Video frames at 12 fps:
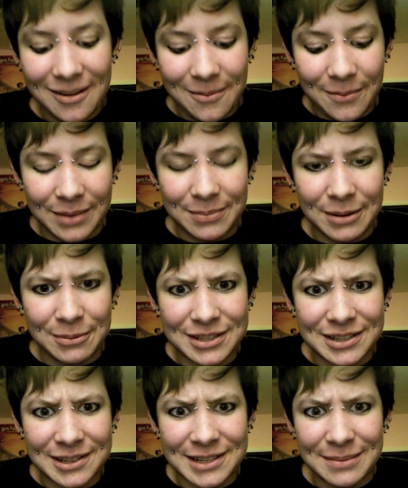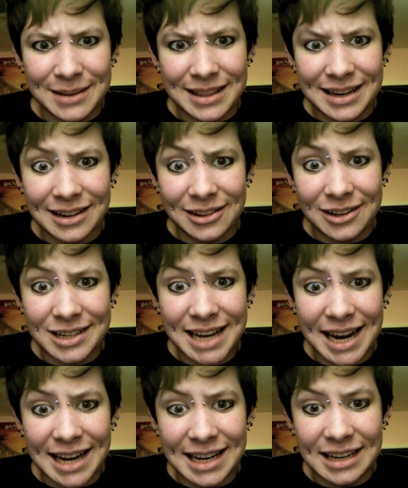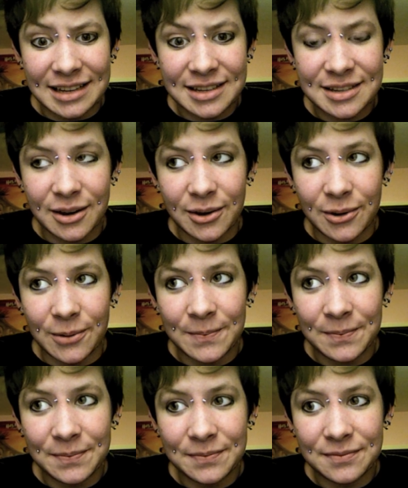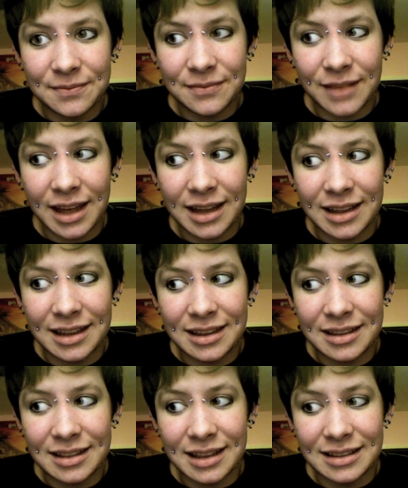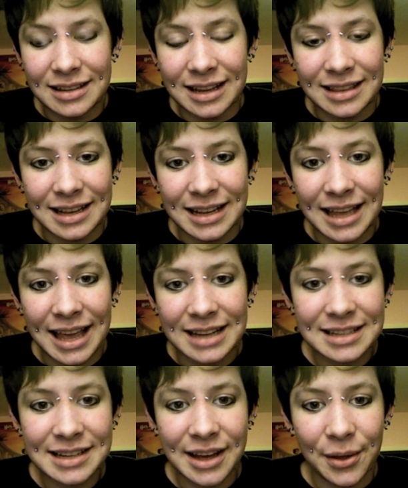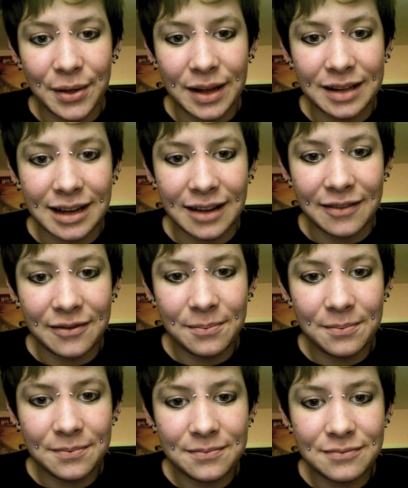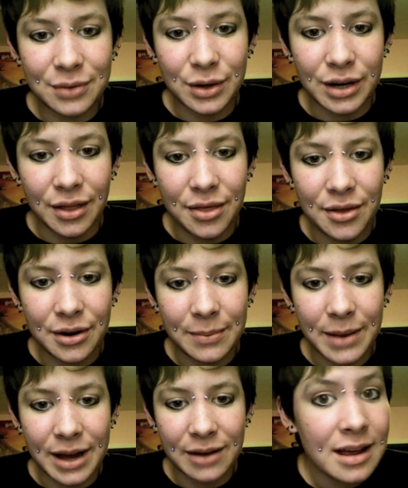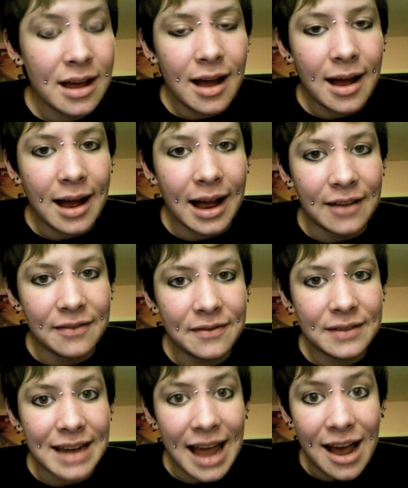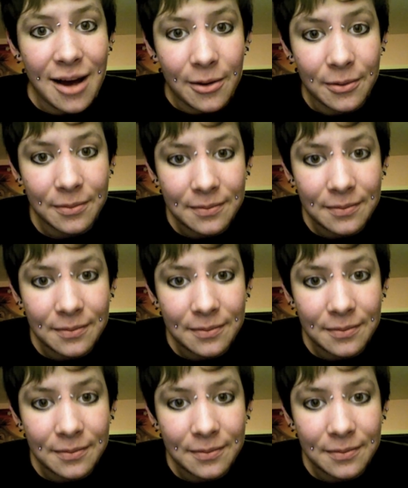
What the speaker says: But people still tell me that I look tiny, so that they can't tell that I've put on 30 pounds. I've now